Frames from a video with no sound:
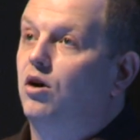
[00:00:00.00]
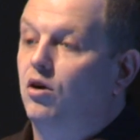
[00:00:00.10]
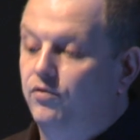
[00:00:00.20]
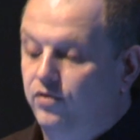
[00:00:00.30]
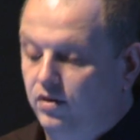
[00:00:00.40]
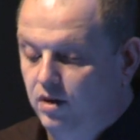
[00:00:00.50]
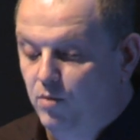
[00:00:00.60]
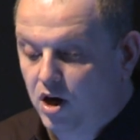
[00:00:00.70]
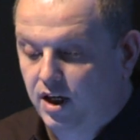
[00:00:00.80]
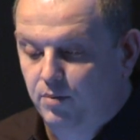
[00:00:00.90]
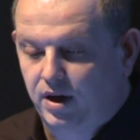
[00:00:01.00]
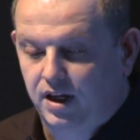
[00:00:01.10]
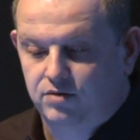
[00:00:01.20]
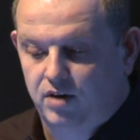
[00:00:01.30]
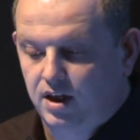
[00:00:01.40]
of the
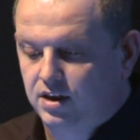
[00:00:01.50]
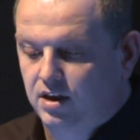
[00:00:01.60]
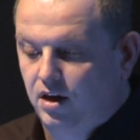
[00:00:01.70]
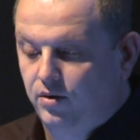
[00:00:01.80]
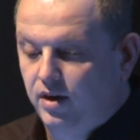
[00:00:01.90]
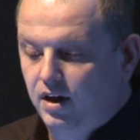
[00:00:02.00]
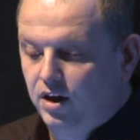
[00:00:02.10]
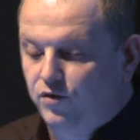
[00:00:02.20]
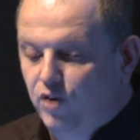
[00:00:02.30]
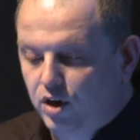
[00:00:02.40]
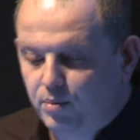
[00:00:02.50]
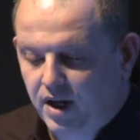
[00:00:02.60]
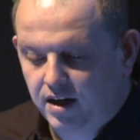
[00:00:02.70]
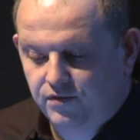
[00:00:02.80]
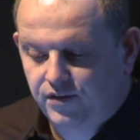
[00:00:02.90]
marketplace, right? So you've got your
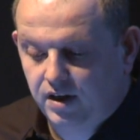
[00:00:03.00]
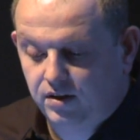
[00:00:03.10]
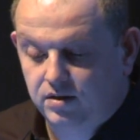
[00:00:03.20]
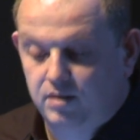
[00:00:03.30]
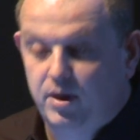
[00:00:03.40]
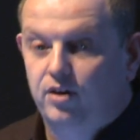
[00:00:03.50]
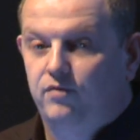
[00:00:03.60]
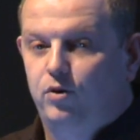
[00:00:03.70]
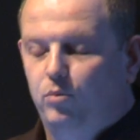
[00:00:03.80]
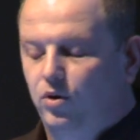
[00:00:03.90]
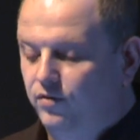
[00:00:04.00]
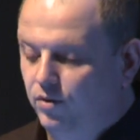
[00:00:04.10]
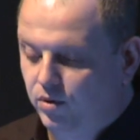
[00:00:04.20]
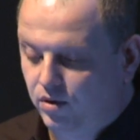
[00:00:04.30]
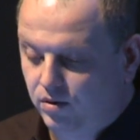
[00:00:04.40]
playing field, American football or
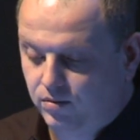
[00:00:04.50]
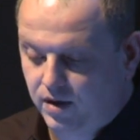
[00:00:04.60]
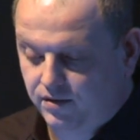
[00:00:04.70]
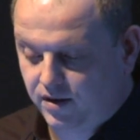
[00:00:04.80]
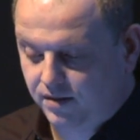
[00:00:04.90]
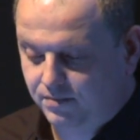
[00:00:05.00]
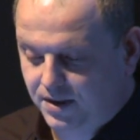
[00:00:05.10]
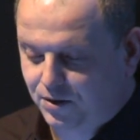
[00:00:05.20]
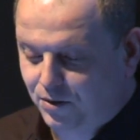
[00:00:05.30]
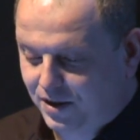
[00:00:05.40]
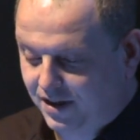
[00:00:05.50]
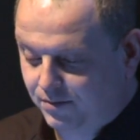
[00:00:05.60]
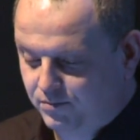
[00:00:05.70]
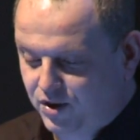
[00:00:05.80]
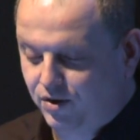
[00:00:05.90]
football, whatever it's called here.
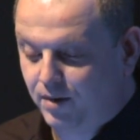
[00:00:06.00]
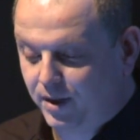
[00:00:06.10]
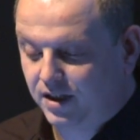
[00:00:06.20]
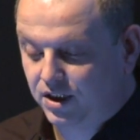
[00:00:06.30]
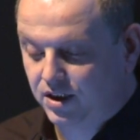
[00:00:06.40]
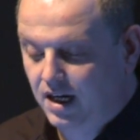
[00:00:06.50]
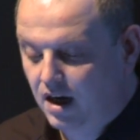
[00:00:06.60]
Sorry, I'm English.